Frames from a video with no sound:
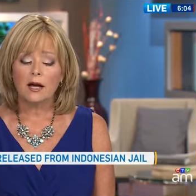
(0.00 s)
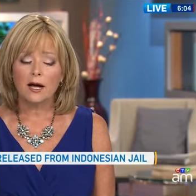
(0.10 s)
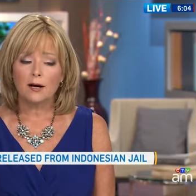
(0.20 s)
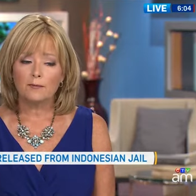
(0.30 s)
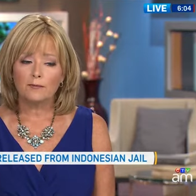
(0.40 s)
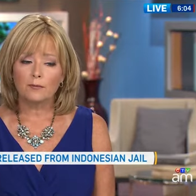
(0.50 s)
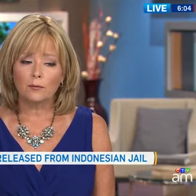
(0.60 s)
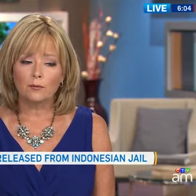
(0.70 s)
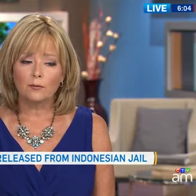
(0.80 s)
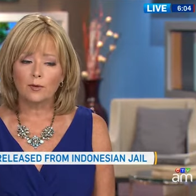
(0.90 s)
Um,
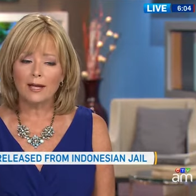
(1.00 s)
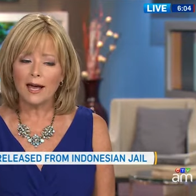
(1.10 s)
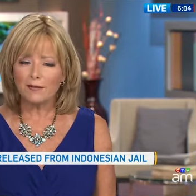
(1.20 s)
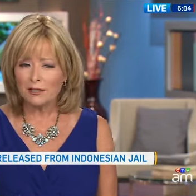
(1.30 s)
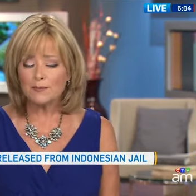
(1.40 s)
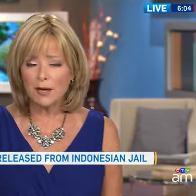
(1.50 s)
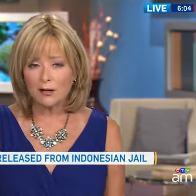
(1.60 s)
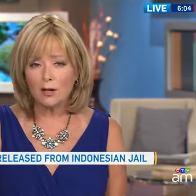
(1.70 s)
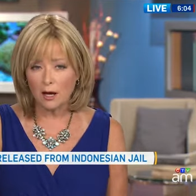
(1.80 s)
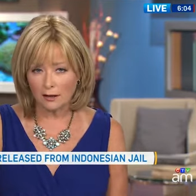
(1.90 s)
we haven't spent
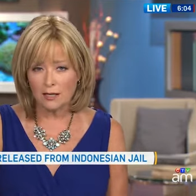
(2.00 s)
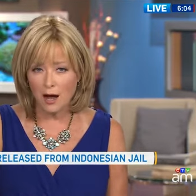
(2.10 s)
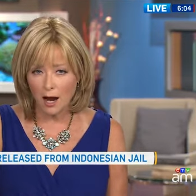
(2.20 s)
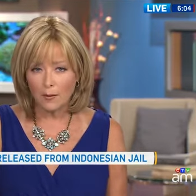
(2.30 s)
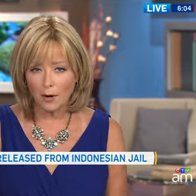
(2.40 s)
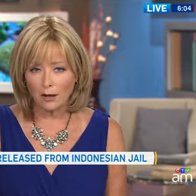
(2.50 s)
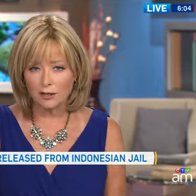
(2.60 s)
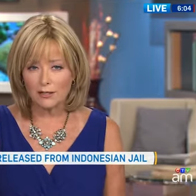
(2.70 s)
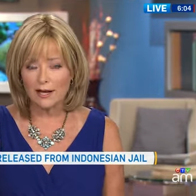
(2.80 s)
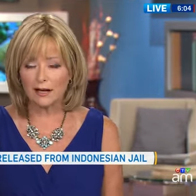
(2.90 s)
a lot of time on
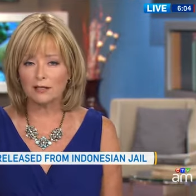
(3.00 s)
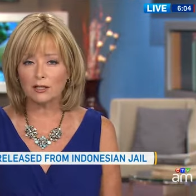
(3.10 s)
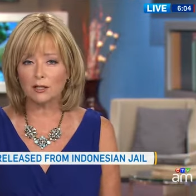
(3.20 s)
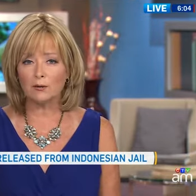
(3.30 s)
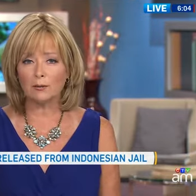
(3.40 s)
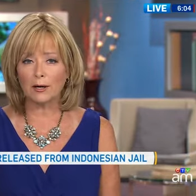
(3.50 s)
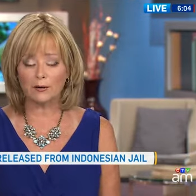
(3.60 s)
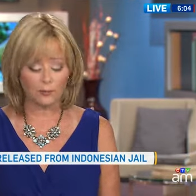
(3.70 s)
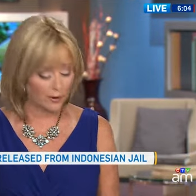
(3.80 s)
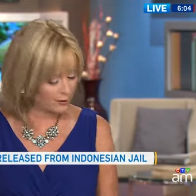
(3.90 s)
just asking you about
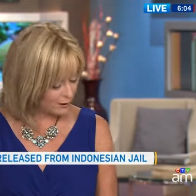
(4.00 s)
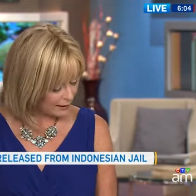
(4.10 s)
your brother,